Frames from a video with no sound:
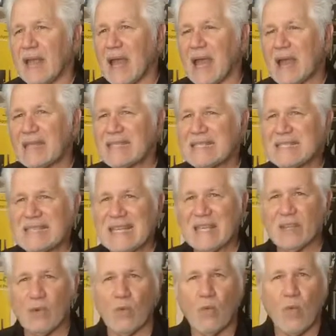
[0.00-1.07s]
I see
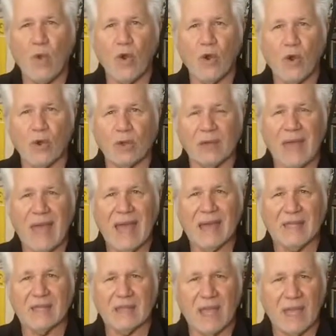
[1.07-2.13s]
the world
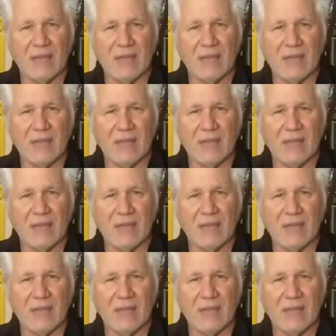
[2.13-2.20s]
as